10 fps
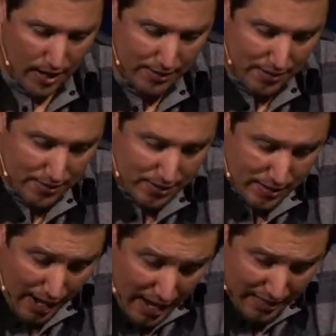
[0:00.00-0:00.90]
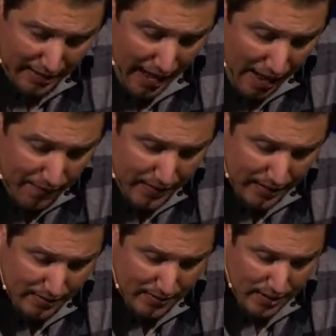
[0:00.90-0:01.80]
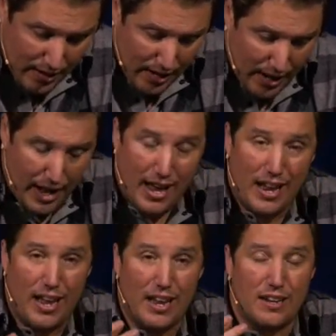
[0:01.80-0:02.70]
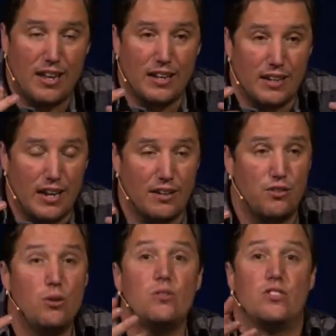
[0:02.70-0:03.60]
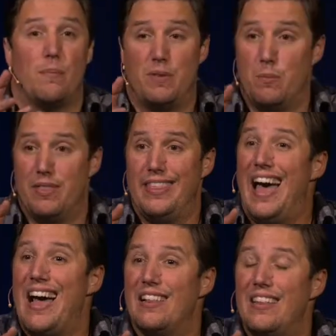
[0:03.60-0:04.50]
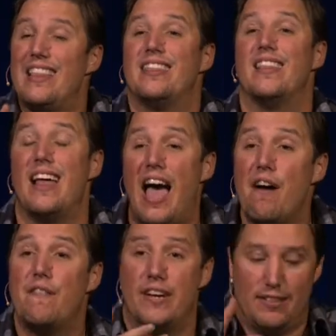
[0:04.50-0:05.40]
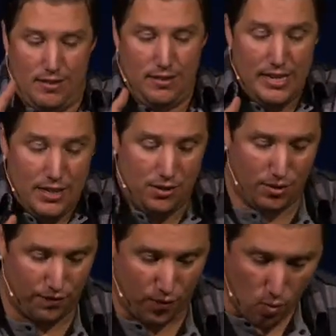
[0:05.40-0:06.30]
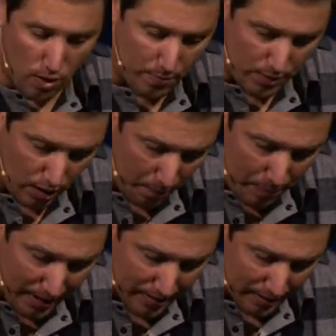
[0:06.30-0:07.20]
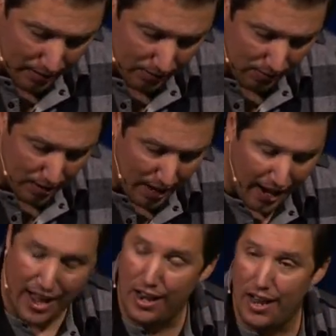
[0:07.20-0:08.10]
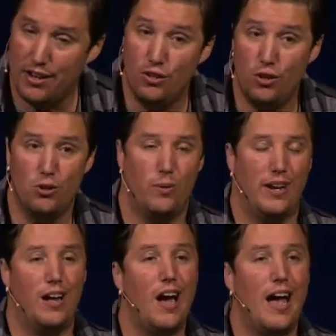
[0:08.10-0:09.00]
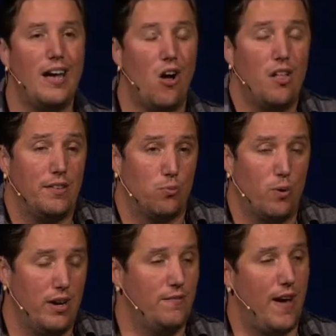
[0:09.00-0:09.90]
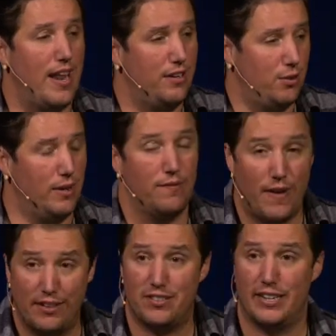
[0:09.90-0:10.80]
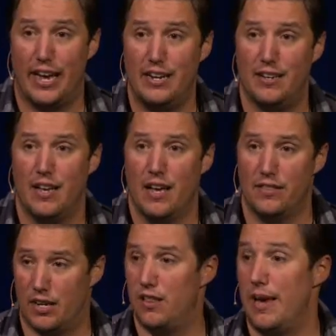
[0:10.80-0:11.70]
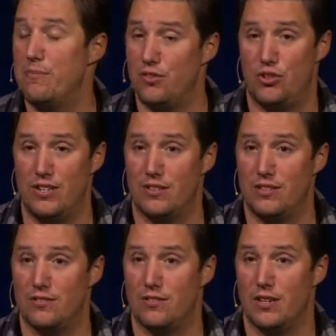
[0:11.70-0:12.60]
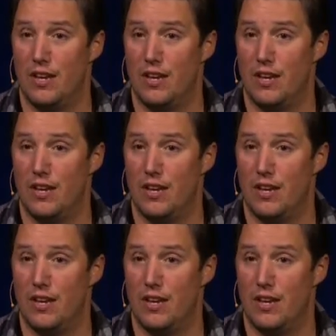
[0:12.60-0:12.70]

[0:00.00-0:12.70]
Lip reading: He says, take the evidence and do something with that. Let the evidence lead you to form your opinions. And you and I, all of us, we're invited to investigate the claims of Jesus.